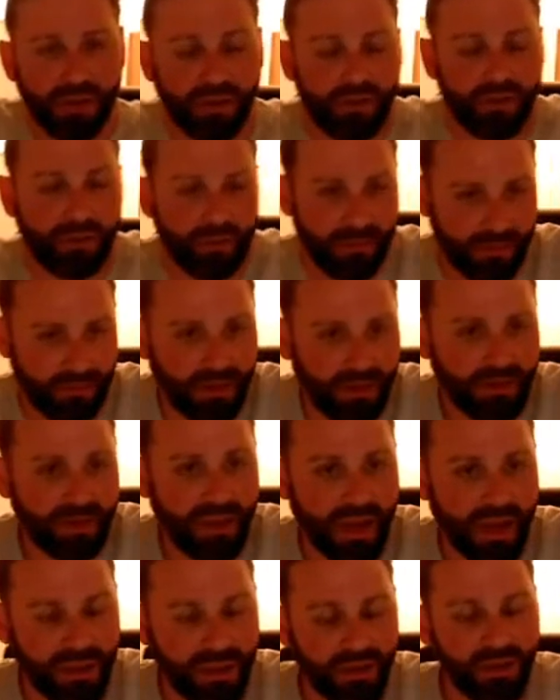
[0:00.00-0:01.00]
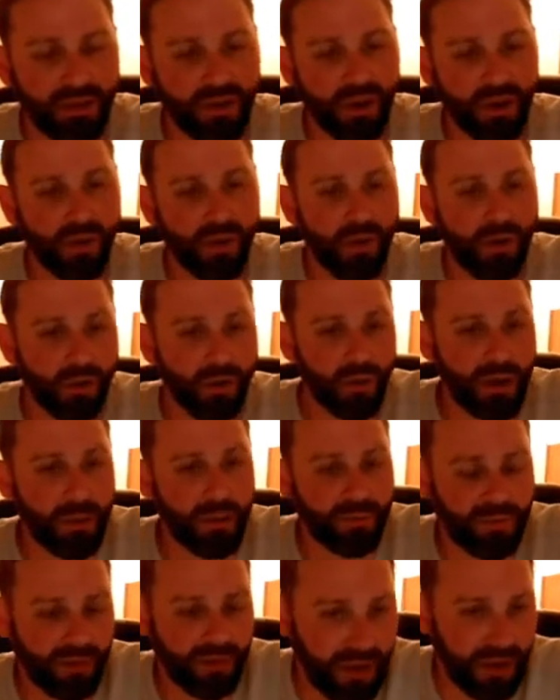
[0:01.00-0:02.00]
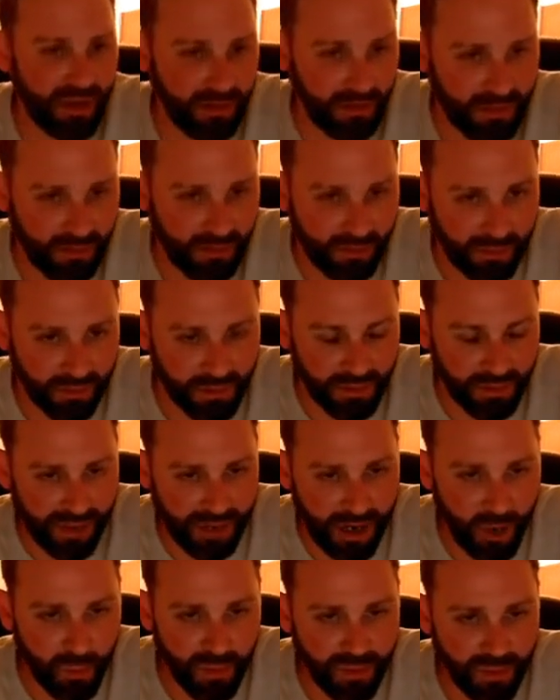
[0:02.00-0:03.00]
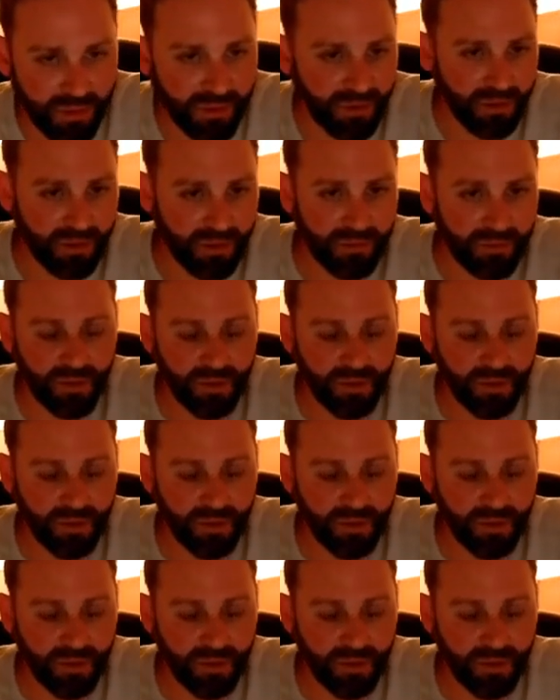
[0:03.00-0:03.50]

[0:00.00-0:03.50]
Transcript: You can go to our website and you can look at output curves